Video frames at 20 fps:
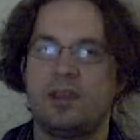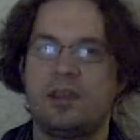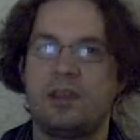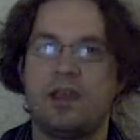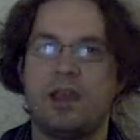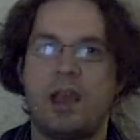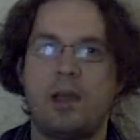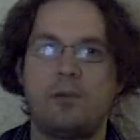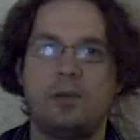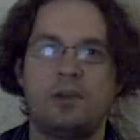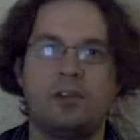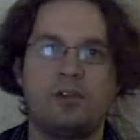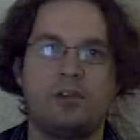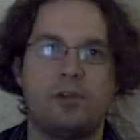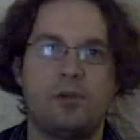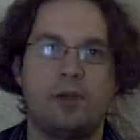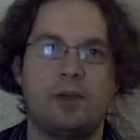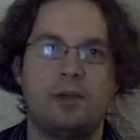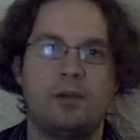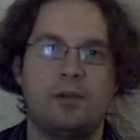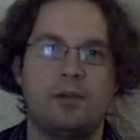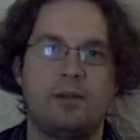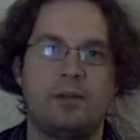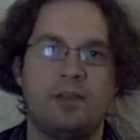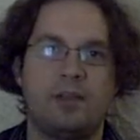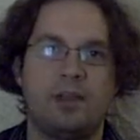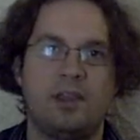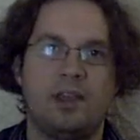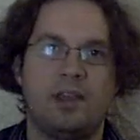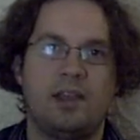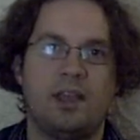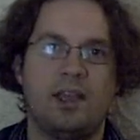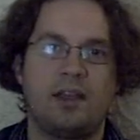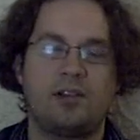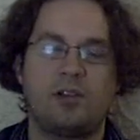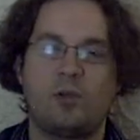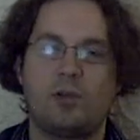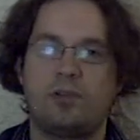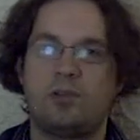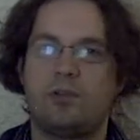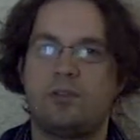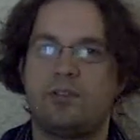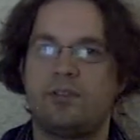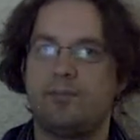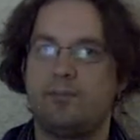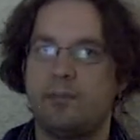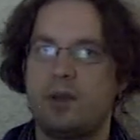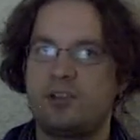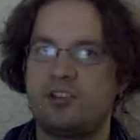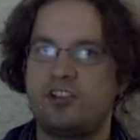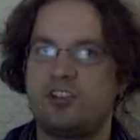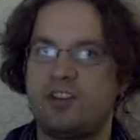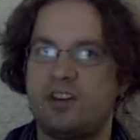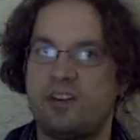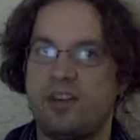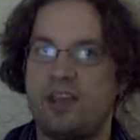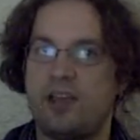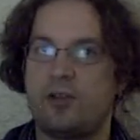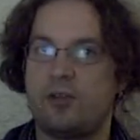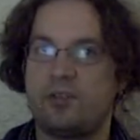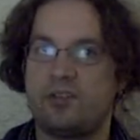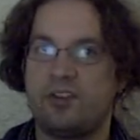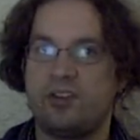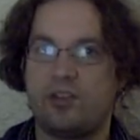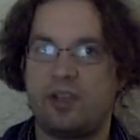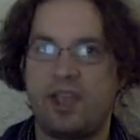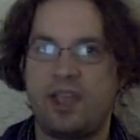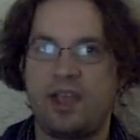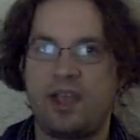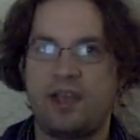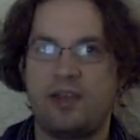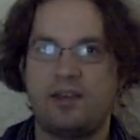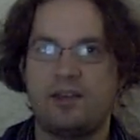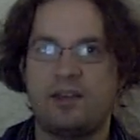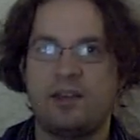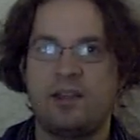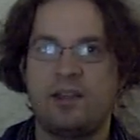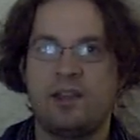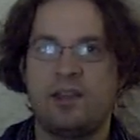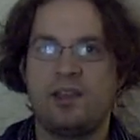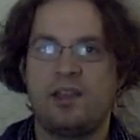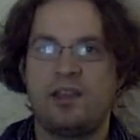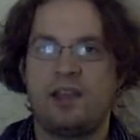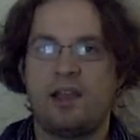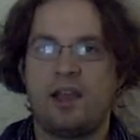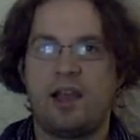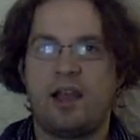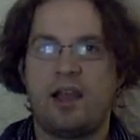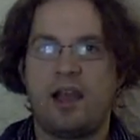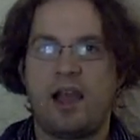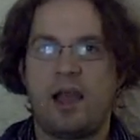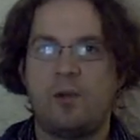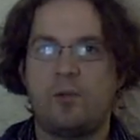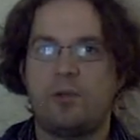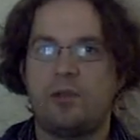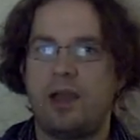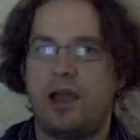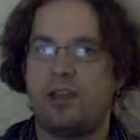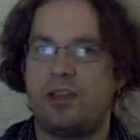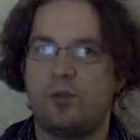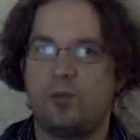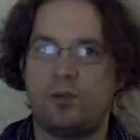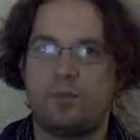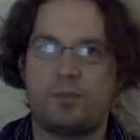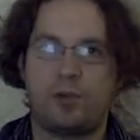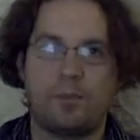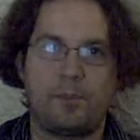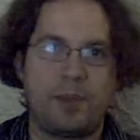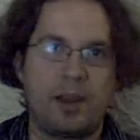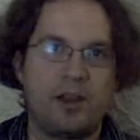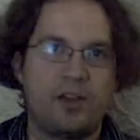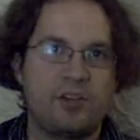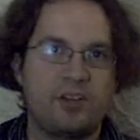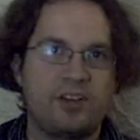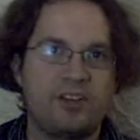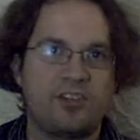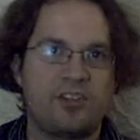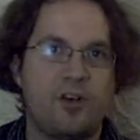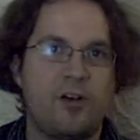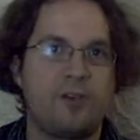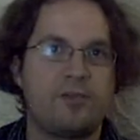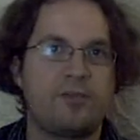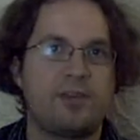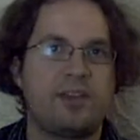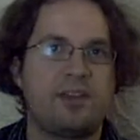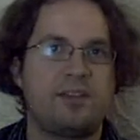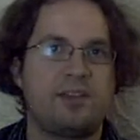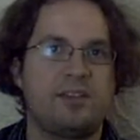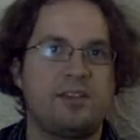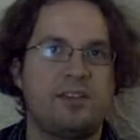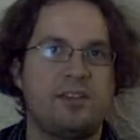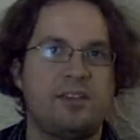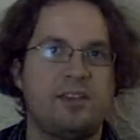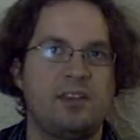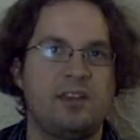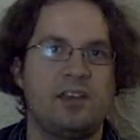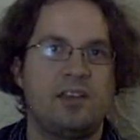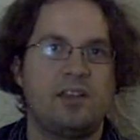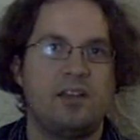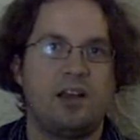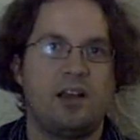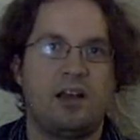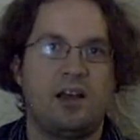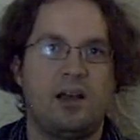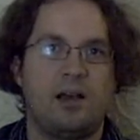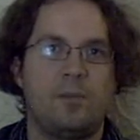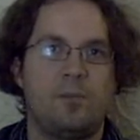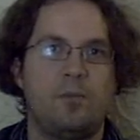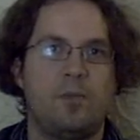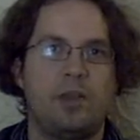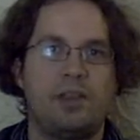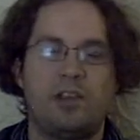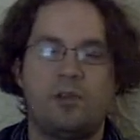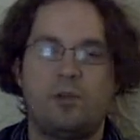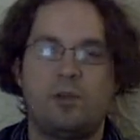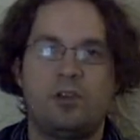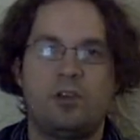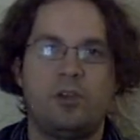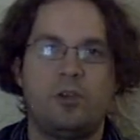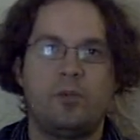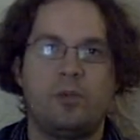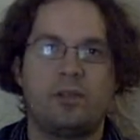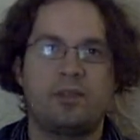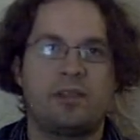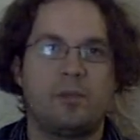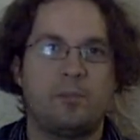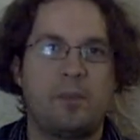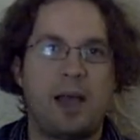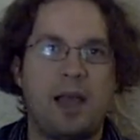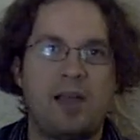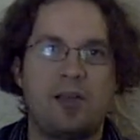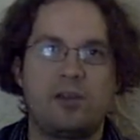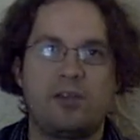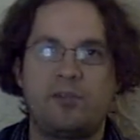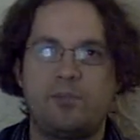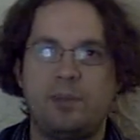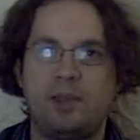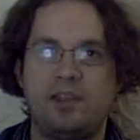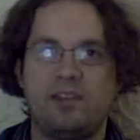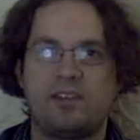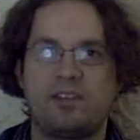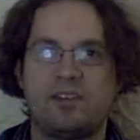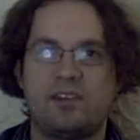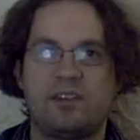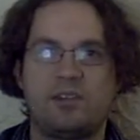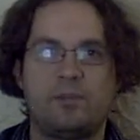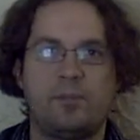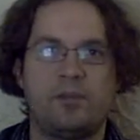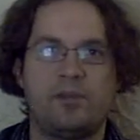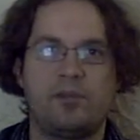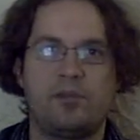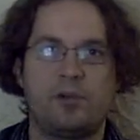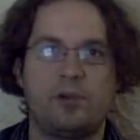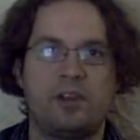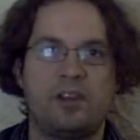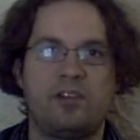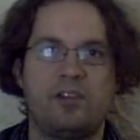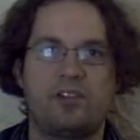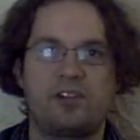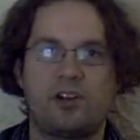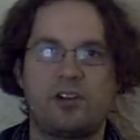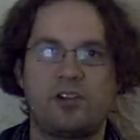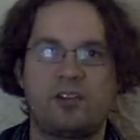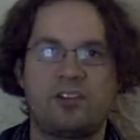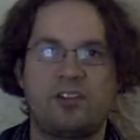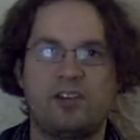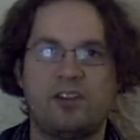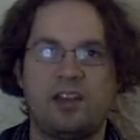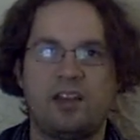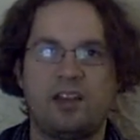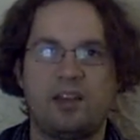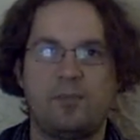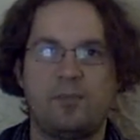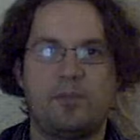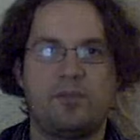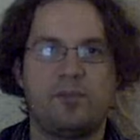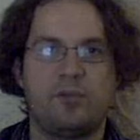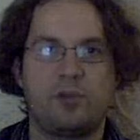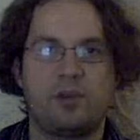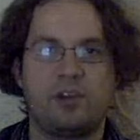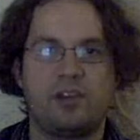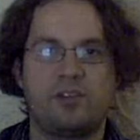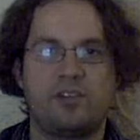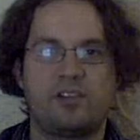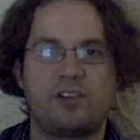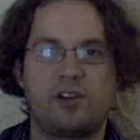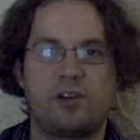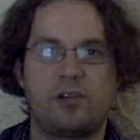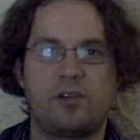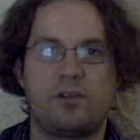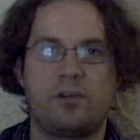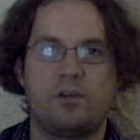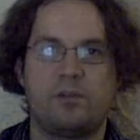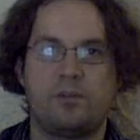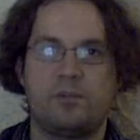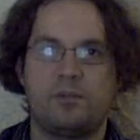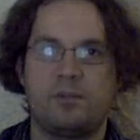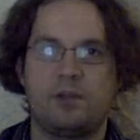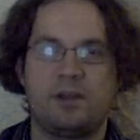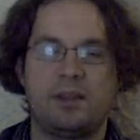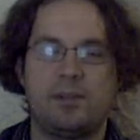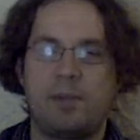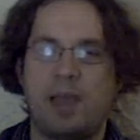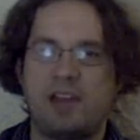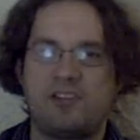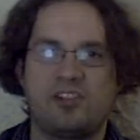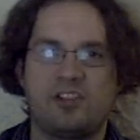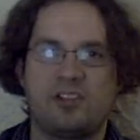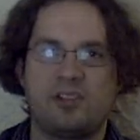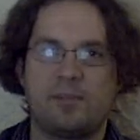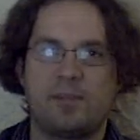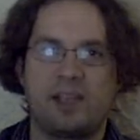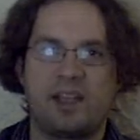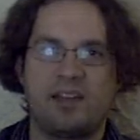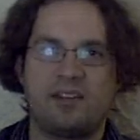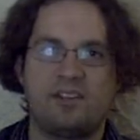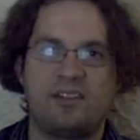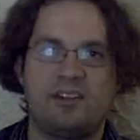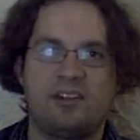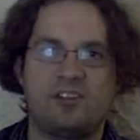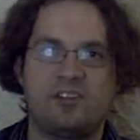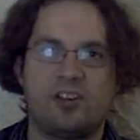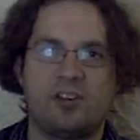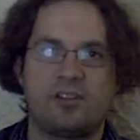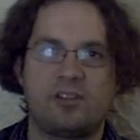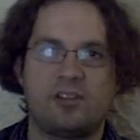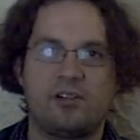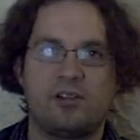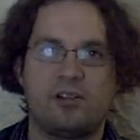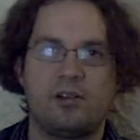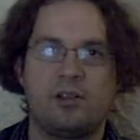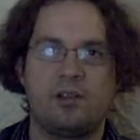How would you do it? And go into as much detail as you can, how, how you would prepare to solve it, um, what you would do with the pile of pieces before you start, uh, before you start really matching them against each other,